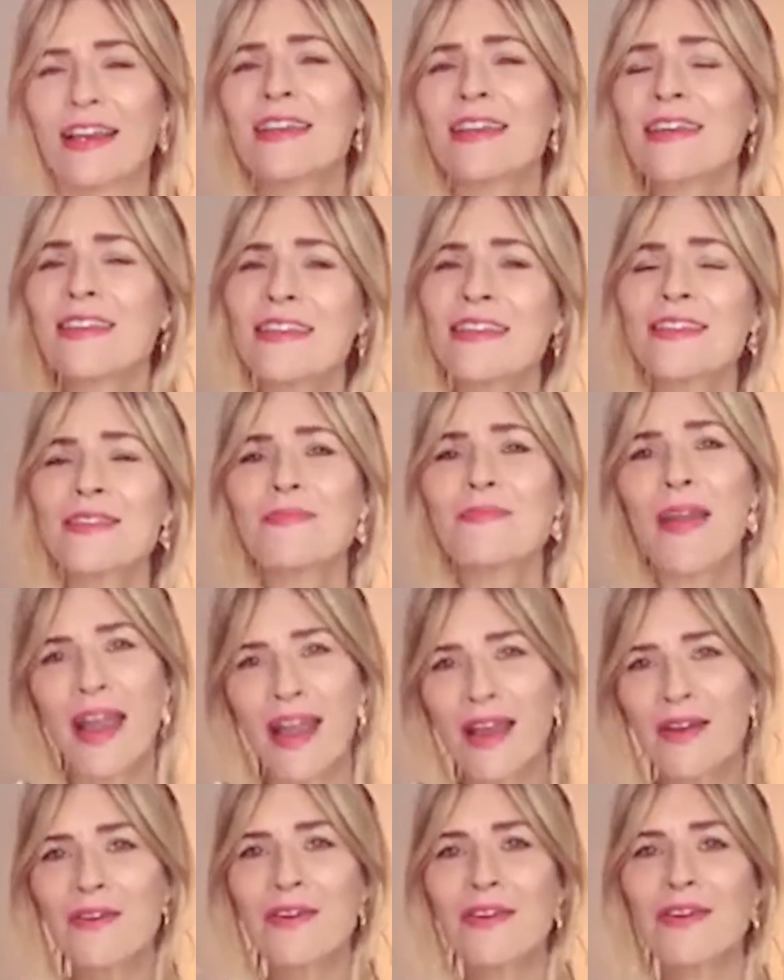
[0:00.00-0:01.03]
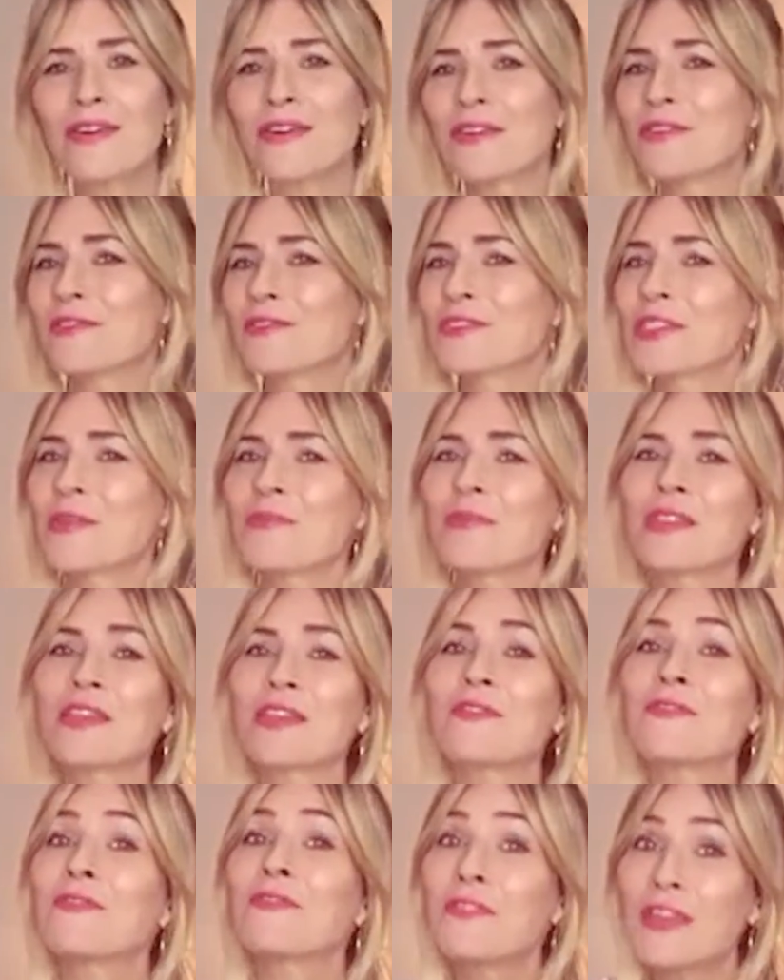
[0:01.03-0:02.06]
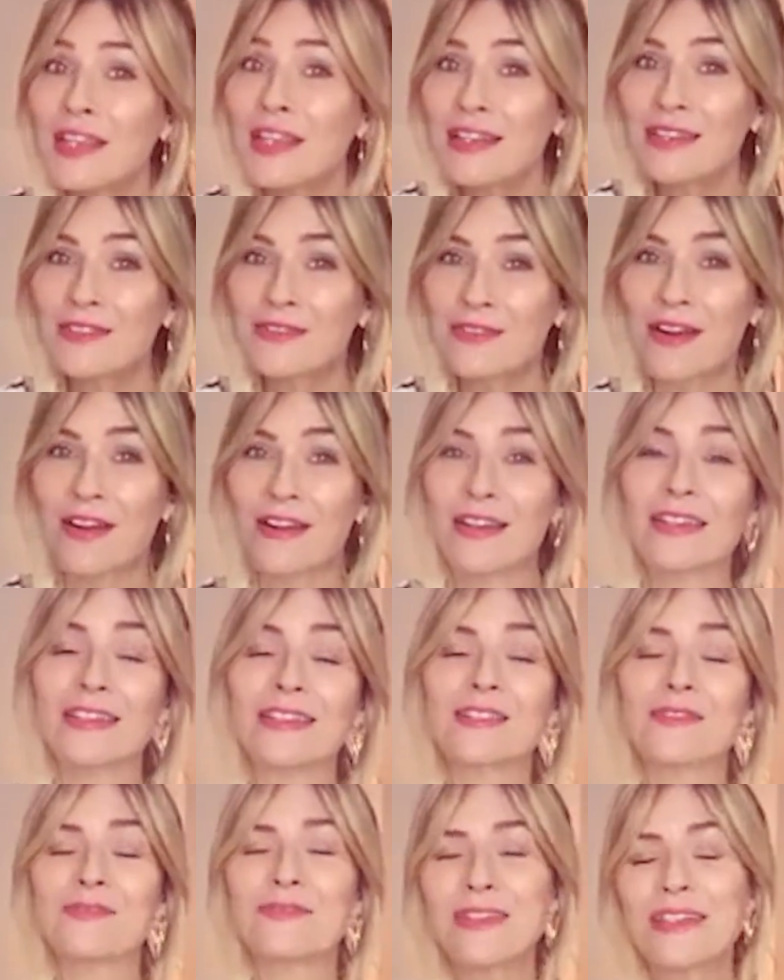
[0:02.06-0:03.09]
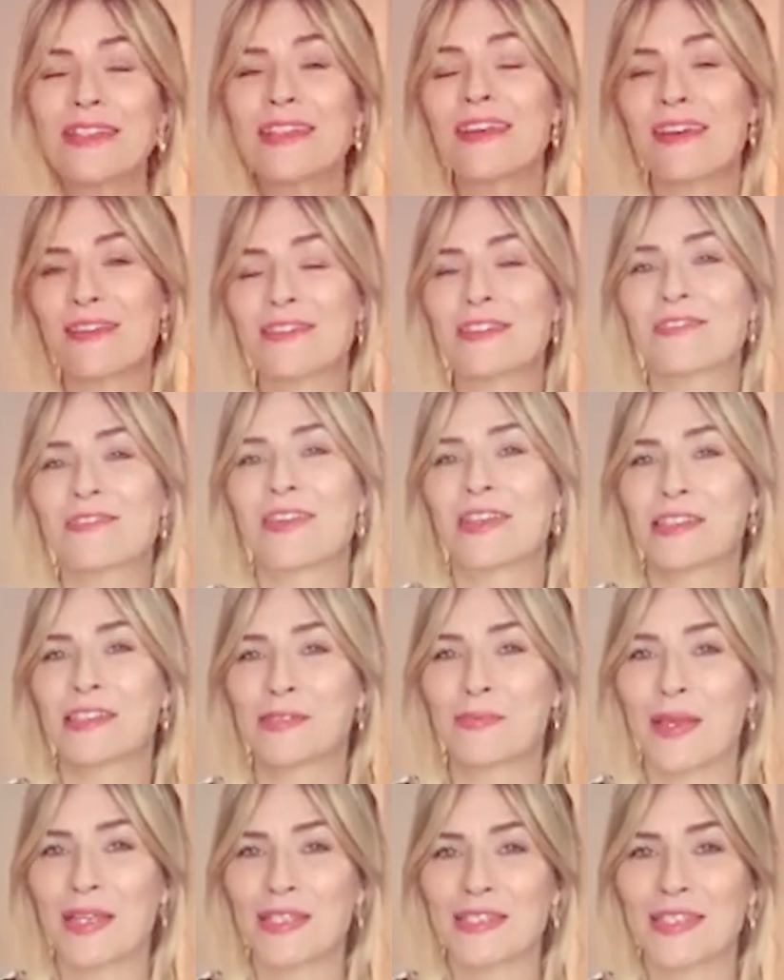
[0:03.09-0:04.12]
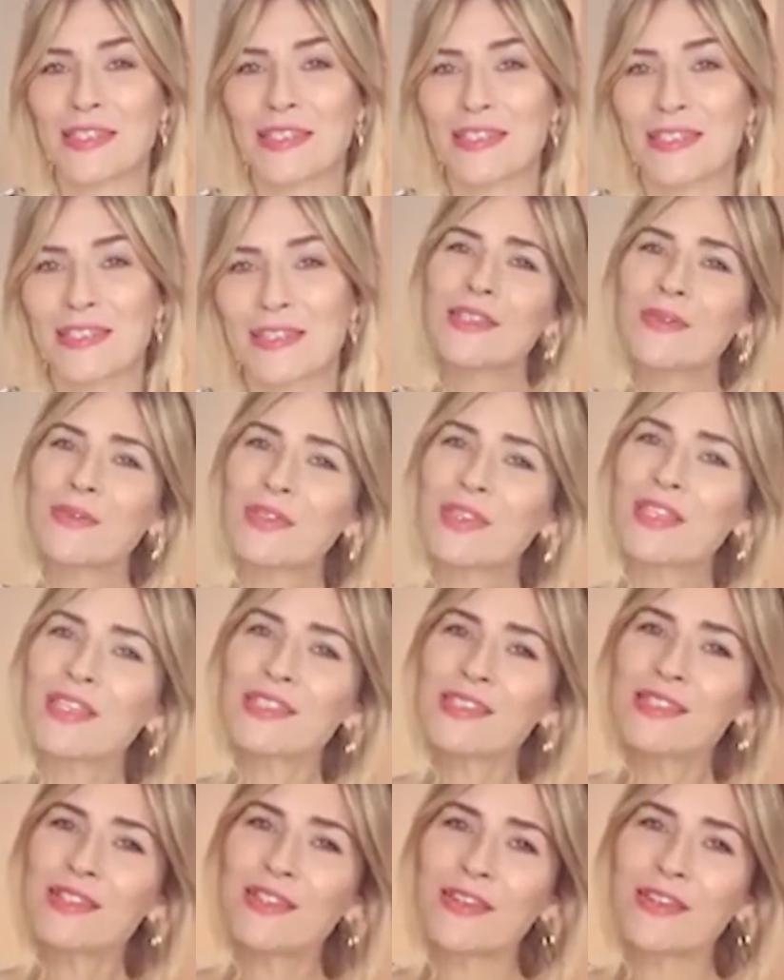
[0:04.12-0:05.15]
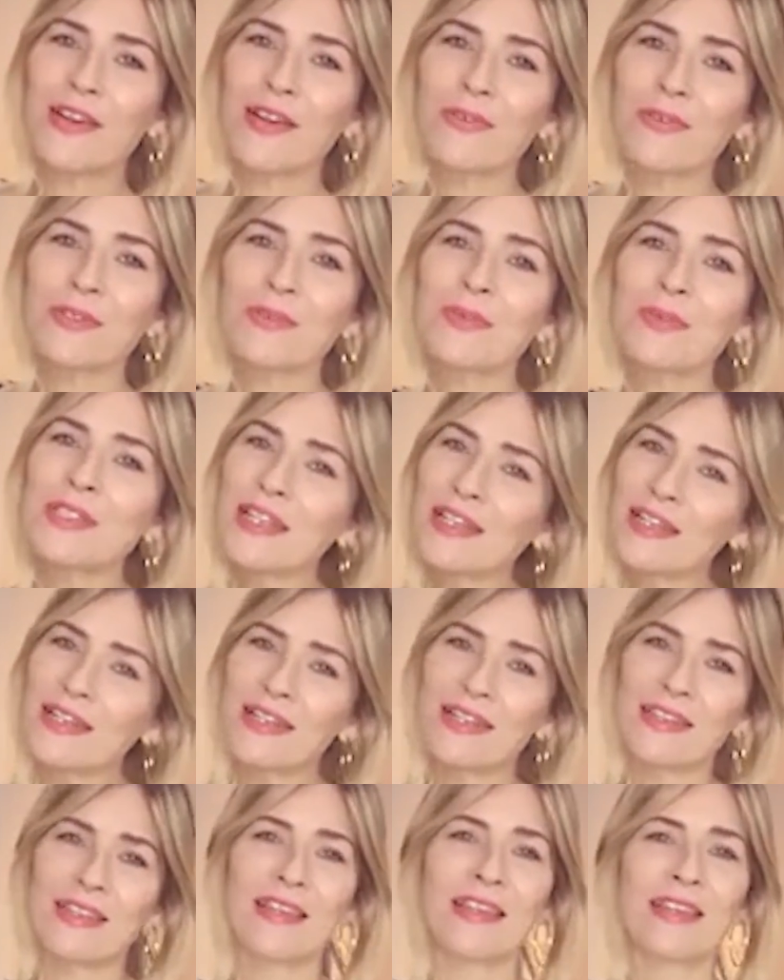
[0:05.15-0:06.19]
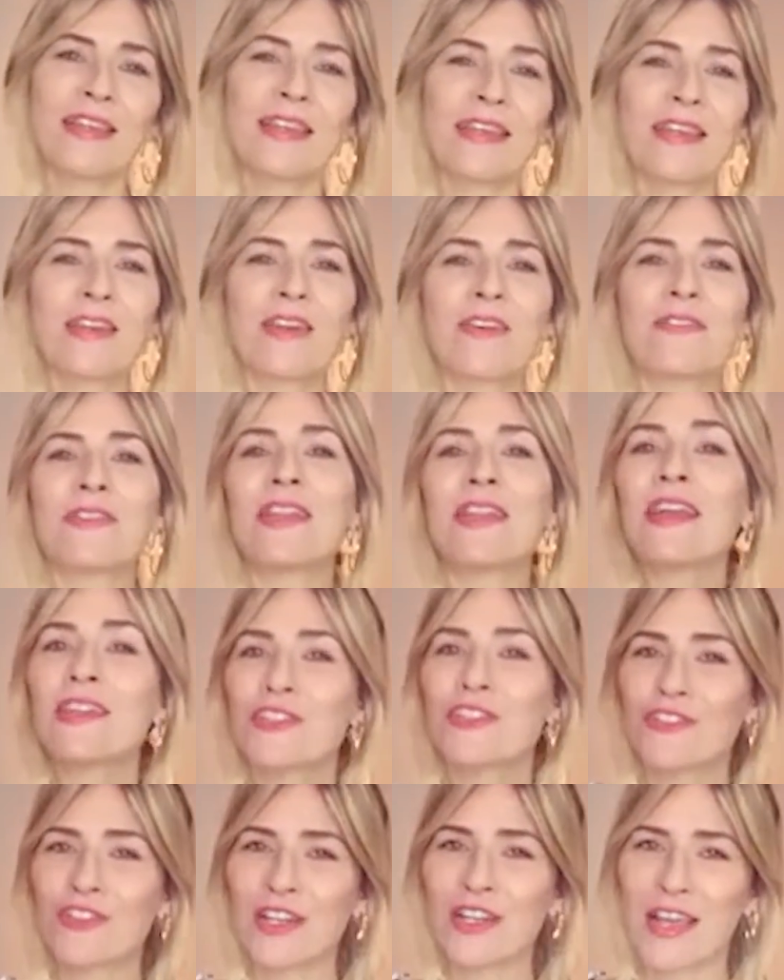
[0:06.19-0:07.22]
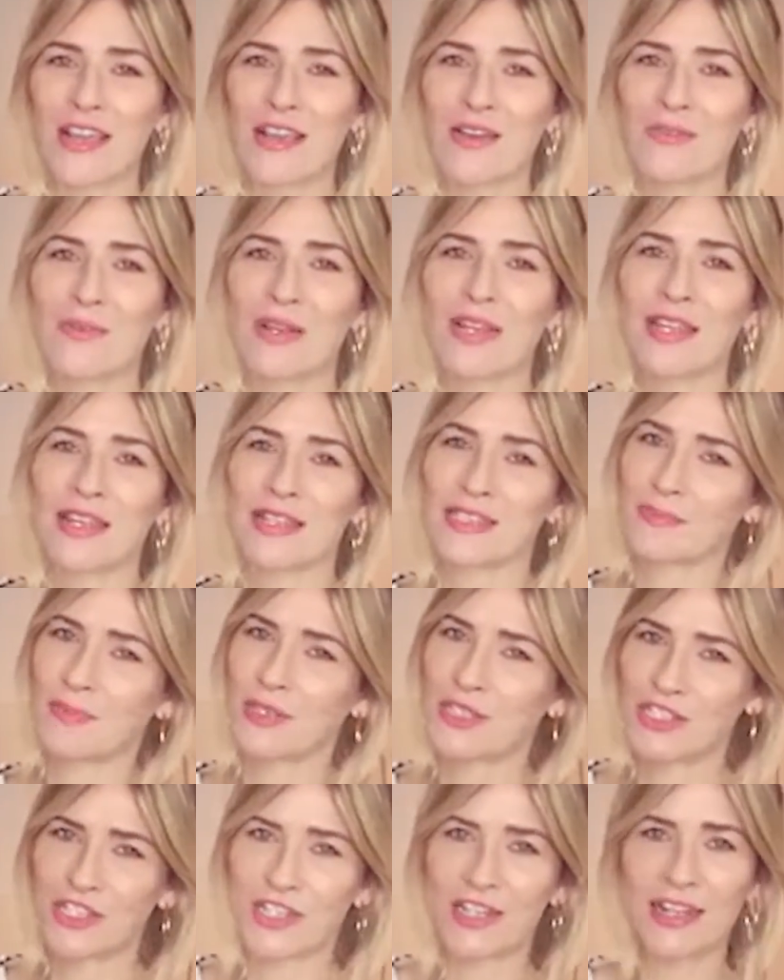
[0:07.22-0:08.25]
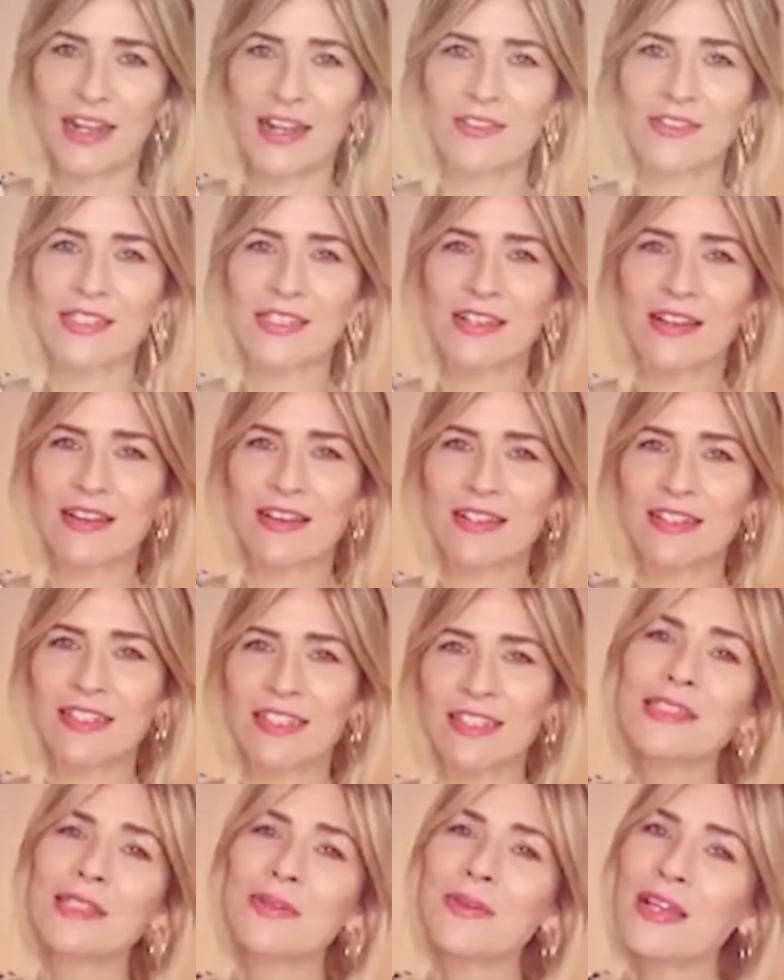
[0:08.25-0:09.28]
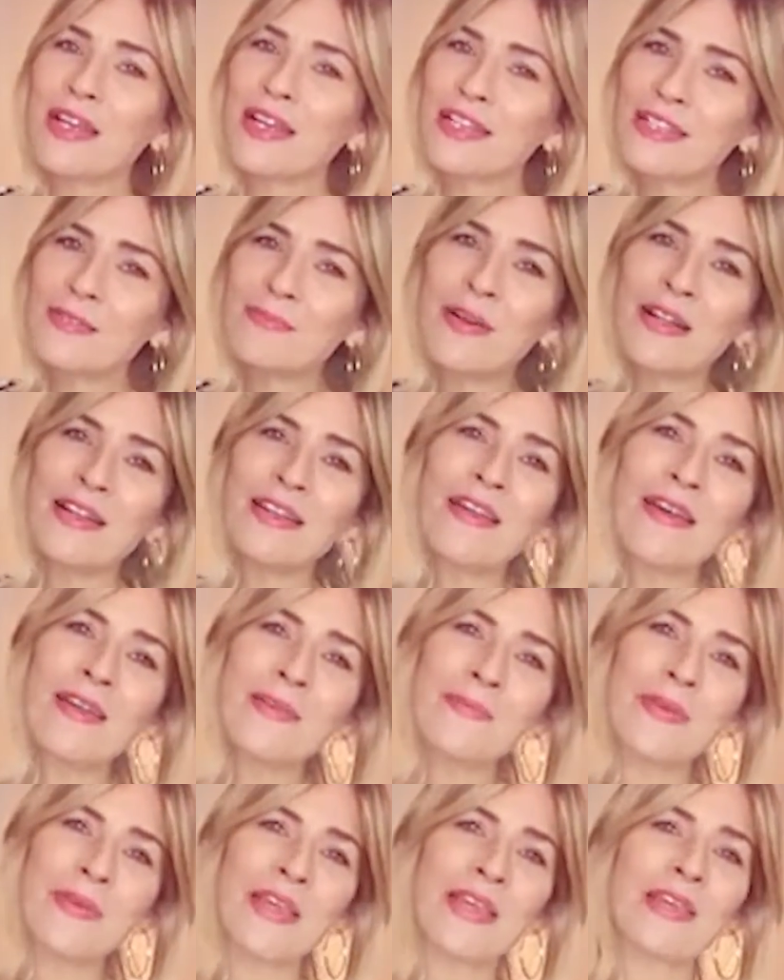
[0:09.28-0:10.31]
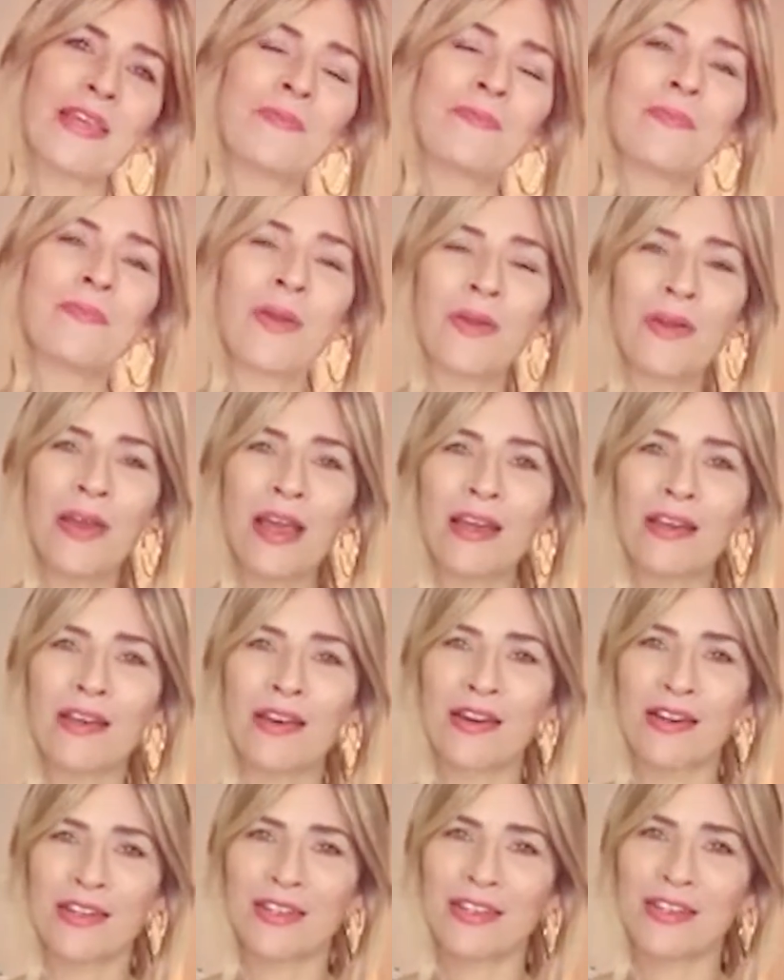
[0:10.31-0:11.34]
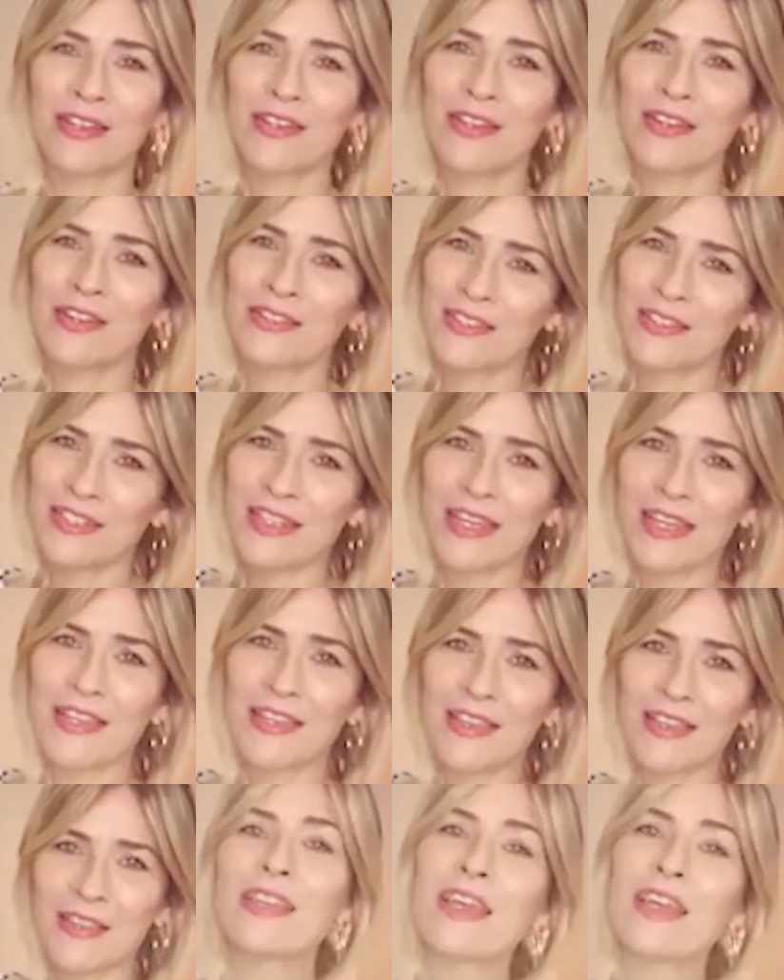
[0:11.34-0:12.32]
And I think the power of something feeling right is really underestimated. So with this look, I was particularly thinking of an extra layer when it gets a bit chilly outside. So I added my light pink mohair cardigan underneath.